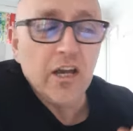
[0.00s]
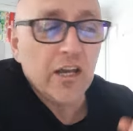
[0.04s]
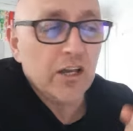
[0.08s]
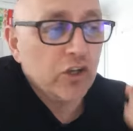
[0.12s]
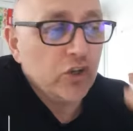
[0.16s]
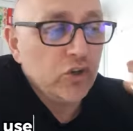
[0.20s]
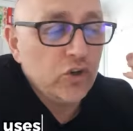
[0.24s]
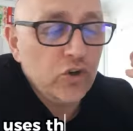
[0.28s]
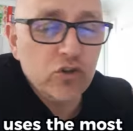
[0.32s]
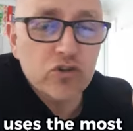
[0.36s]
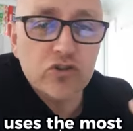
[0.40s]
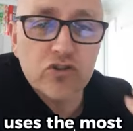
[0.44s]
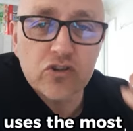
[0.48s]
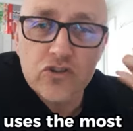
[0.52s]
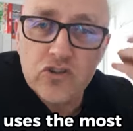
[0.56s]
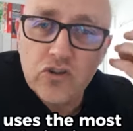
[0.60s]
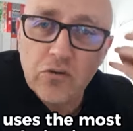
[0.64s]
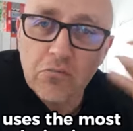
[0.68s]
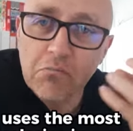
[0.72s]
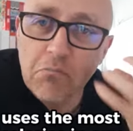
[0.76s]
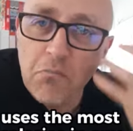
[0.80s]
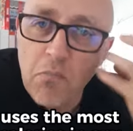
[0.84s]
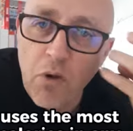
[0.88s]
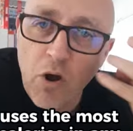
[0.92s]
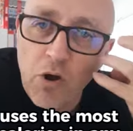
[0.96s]
uses the
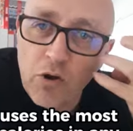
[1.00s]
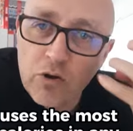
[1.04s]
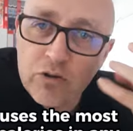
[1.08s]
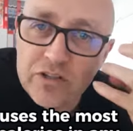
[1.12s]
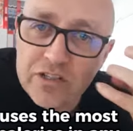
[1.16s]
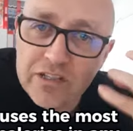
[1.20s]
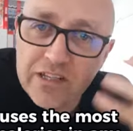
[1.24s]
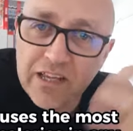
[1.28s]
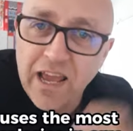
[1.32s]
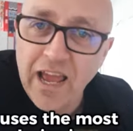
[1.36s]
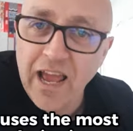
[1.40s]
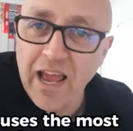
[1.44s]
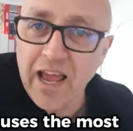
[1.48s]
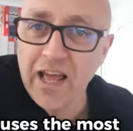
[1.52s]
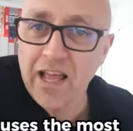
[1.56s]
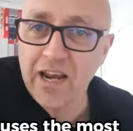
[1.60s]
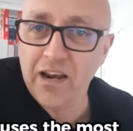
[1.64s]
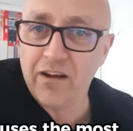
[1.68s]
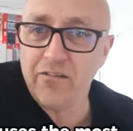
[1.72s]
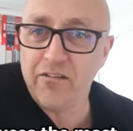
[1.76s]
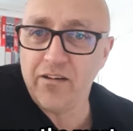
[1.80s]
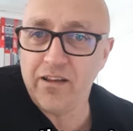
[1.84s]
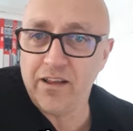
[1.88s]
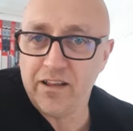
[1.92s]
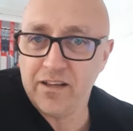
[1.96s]
most
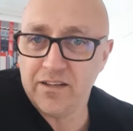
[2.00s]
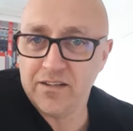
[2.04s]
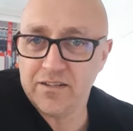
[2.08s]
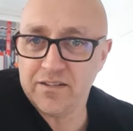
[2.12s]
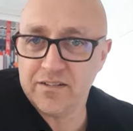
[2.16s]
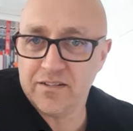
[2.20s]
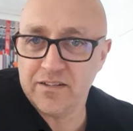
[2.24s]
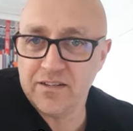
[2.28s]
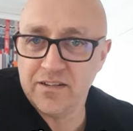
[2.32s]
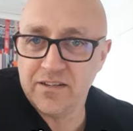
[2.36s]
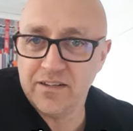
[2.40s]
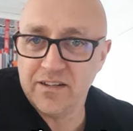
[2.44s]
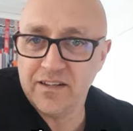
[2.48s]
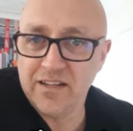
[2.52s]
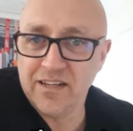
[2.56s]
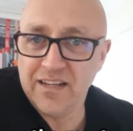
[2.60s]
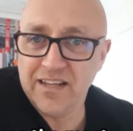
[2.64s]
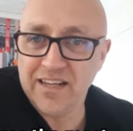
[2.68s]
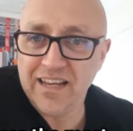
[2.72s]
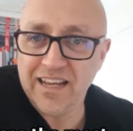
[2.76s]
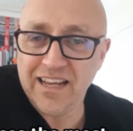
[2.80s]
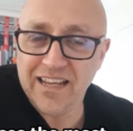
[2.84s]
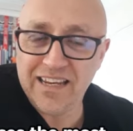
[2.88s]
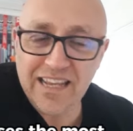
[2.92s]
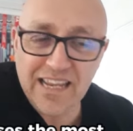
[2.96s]
calories
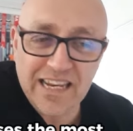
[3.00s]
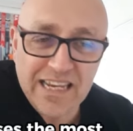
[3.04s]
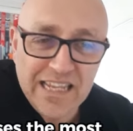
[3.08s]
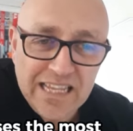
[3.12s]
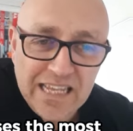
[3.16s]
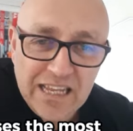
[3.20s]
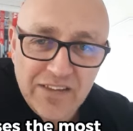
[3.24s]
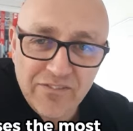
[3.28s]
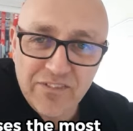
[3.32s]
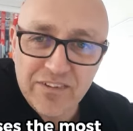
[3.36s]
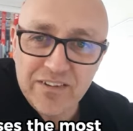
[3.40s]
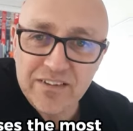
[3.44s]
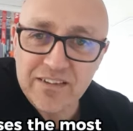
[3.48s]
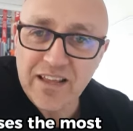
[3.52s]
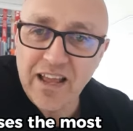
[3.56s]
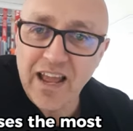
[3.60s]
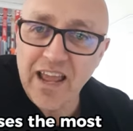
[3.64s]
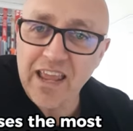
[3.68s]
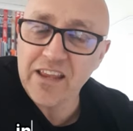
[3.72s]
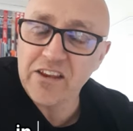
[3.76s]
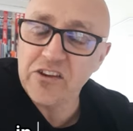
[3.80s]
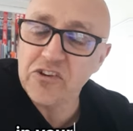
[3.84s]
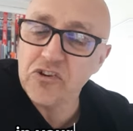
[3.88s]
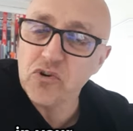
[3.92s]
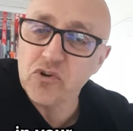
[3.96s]
in any given day
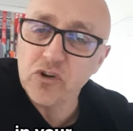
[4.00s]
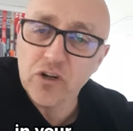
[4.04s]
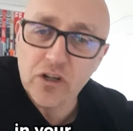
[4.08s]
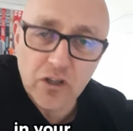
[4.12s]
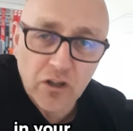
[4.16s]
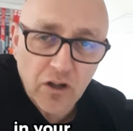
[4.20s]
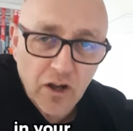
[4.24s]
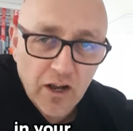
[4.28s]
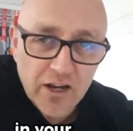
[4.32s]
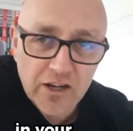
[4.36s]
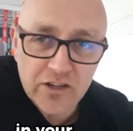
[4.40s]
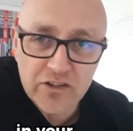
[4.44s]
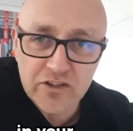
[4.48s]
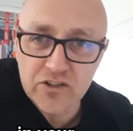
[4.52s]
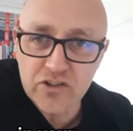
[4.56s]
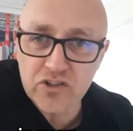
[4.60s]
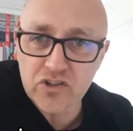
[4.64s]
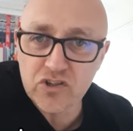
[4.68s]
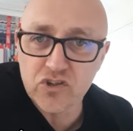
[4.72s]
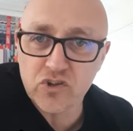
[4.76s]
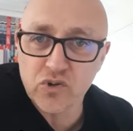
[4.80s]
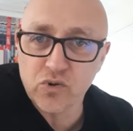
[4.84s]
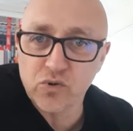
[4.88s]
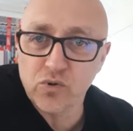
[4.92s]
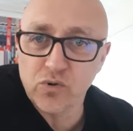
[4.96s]
in your glycogen
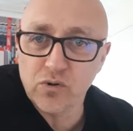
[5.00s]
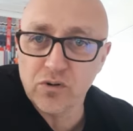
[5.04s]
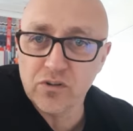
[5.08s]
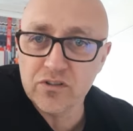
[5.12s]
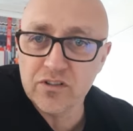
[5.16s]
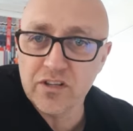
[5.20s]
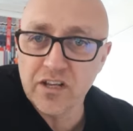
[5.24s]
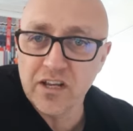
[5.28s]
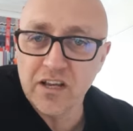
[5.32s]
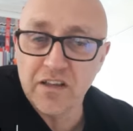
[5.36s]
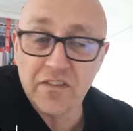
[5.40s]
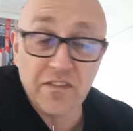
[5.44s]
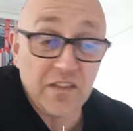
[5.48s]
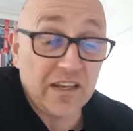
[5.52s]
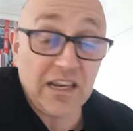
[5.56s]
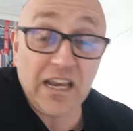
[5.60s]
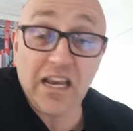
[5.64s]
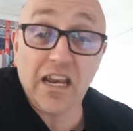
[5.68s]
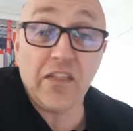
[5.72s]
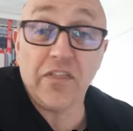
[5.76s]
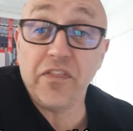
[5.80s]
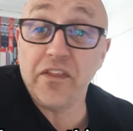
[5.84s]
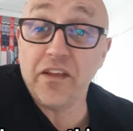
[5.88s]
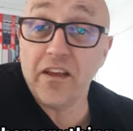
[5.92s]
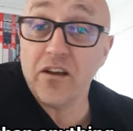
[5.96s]
stores than
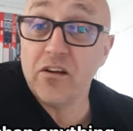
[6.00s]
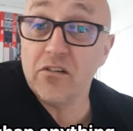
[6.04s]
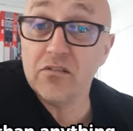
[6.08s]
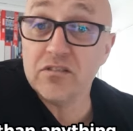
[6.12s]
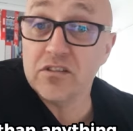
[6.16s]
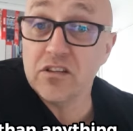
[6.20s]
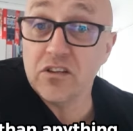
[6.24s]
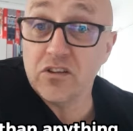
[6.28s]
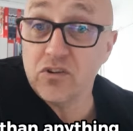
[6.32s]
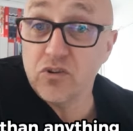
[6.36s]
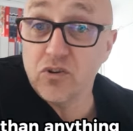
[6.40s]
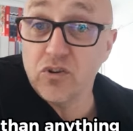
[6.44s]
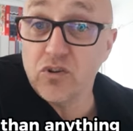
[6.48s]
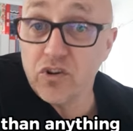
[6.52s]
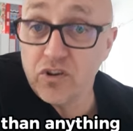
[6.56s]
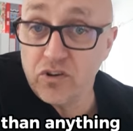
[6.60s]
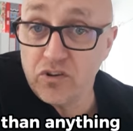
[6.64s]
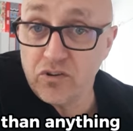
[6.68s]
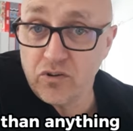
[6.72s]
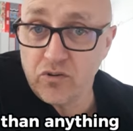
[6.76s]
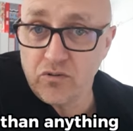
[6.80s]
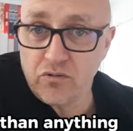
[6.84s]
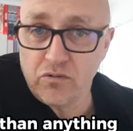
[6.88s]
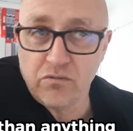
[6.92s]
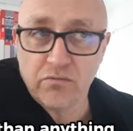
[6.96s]
anything else that you can
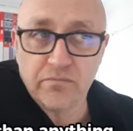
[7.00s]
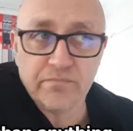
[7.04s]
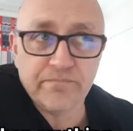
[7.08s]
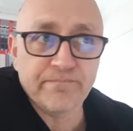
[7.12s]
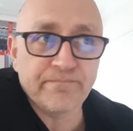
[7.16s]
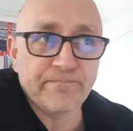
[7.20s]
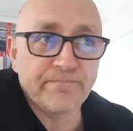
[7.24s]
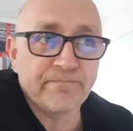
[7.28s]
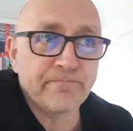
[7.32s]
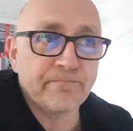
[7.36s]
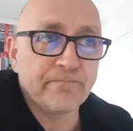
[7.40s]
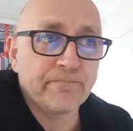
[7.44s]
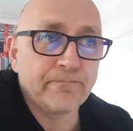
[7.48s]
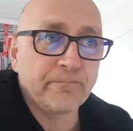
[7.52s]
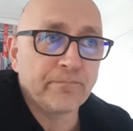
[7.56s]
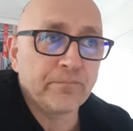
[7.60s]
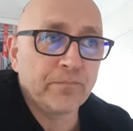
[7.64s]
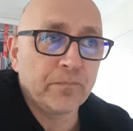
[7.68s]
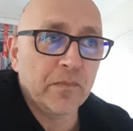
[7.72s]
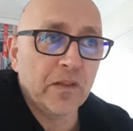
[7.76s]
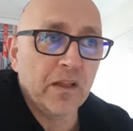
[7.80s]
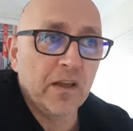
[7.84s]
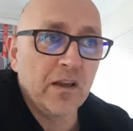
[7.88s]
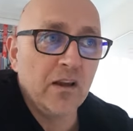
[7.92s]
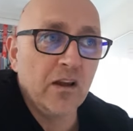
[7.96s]
do.
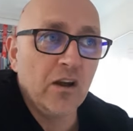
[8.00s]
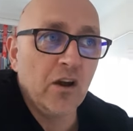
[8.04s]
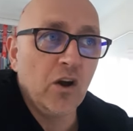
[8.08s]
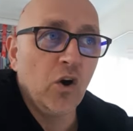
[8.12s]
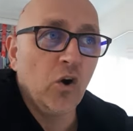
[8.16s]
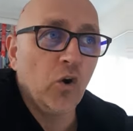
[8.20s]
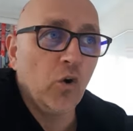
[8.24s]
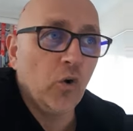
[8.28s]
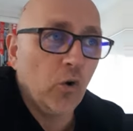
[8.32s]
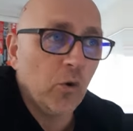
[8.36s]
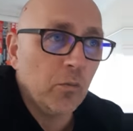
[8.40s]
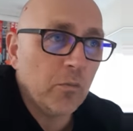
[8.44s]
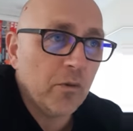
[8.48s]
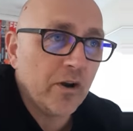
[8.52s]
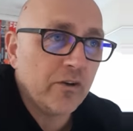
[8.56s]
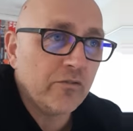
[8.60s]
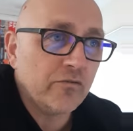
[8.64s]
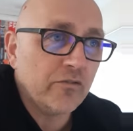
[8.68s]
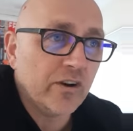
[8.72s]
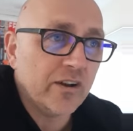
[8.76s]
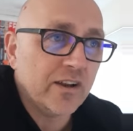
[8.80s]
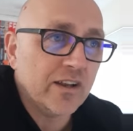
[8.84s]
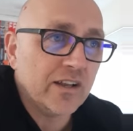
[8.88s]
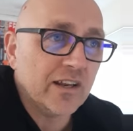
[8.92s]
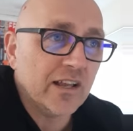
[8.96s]
Hormone
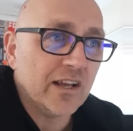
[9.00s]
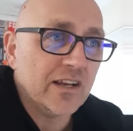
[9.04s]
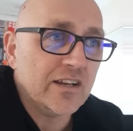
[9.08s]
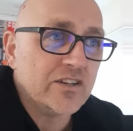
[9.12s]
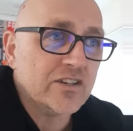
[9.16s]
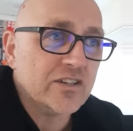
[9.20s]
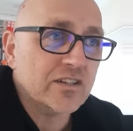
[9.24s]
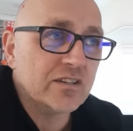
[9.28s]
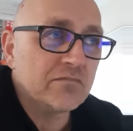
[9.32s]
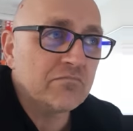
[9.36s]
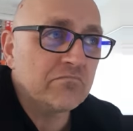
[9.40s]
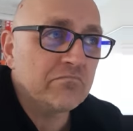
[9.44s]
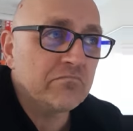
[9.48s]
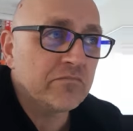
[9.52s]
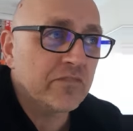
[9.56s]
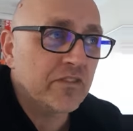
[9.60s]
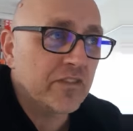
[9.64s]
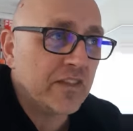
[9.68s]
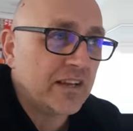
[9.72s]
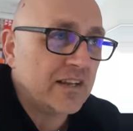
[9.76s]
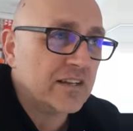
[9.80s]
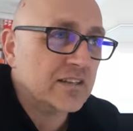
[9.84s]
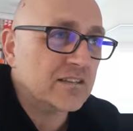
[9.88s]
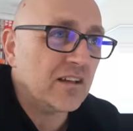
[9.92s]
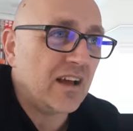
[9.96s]
regulation,
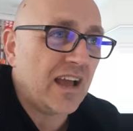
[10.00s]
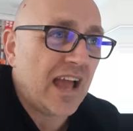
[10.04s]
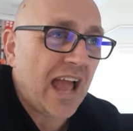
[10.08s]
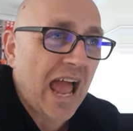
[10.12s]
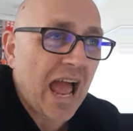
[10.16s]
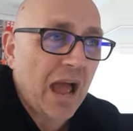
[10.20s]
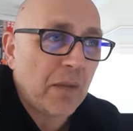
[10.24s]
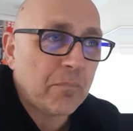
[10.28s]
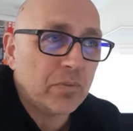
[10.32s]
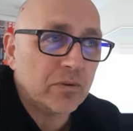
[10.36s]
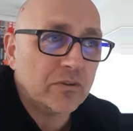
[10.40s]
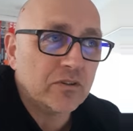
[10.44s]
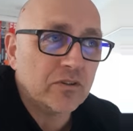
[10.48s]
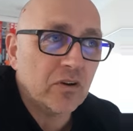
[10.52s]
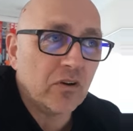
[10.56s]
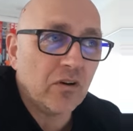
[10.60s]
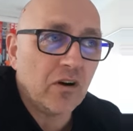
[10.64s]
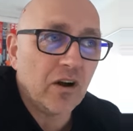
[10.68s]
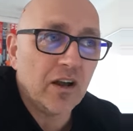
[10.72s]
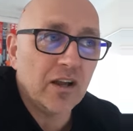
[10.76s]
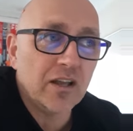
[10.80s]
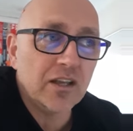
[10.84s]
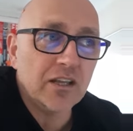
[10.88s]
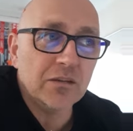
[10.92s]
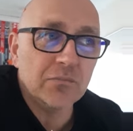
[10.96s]
things like
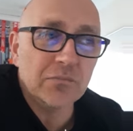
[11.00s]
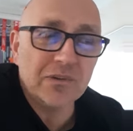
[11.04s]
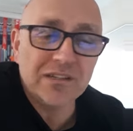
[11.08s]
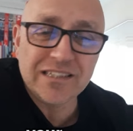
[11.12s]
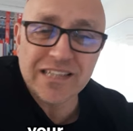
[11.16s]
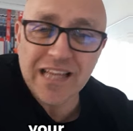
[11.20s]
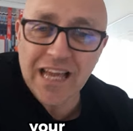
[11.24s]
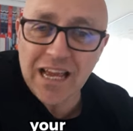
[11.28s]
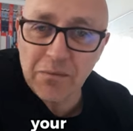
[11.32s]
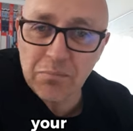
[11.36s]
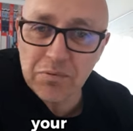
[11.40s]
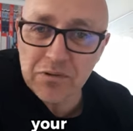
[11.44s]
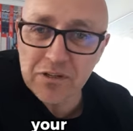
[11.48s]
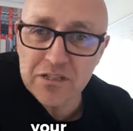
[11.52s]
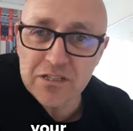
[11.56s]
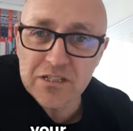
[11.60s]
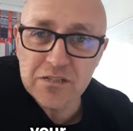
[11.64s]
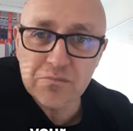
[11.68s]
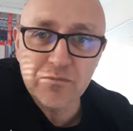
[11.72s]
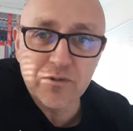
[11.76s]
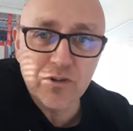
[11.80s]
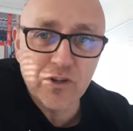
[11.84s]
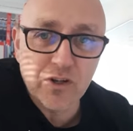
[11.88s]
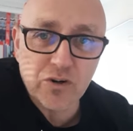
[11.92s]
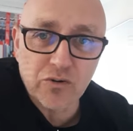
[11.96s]
appetite, your
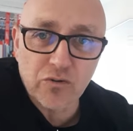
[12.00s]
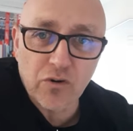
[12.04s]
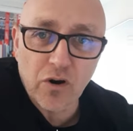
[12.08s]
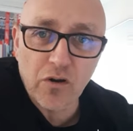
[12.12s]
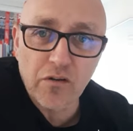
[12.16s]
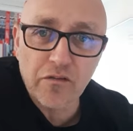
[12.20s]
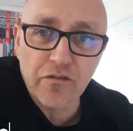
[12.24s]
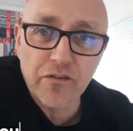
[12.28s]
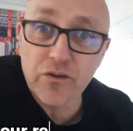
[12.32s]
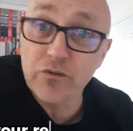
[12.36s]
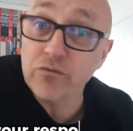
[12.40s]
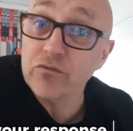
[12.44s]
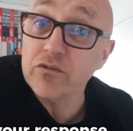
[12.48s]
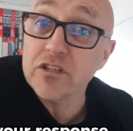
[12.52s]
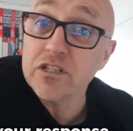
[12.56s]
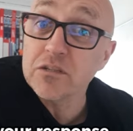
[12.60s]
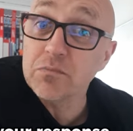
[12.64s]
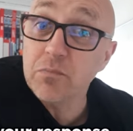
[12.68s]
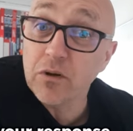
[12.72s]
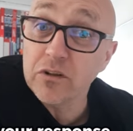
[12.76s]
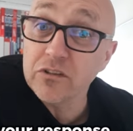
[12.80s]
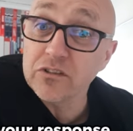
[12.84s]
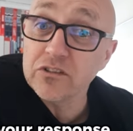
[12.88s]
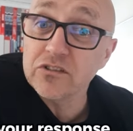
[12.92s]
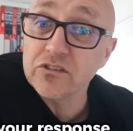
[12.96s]
metabolism, your growth, your
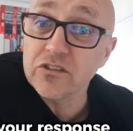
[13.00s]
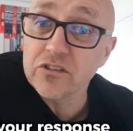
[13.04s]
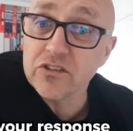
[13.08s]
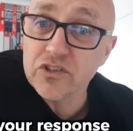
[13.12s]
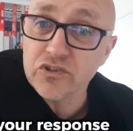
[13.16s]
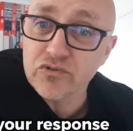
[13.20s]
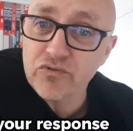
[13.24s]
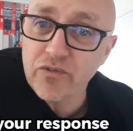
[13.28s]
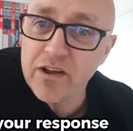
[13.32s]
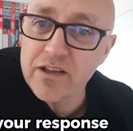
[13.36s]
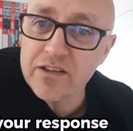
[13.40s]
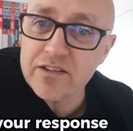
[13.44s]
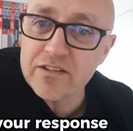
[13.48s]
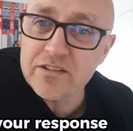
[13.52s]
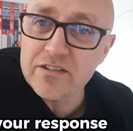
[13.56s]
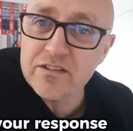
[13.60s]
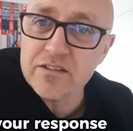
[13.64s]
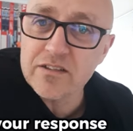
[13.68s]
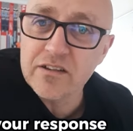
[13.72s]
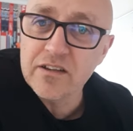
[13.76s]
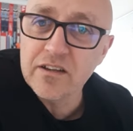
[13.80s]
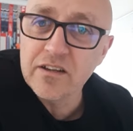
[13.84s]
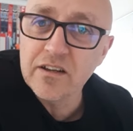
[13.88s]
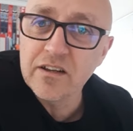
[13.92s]
response to stress.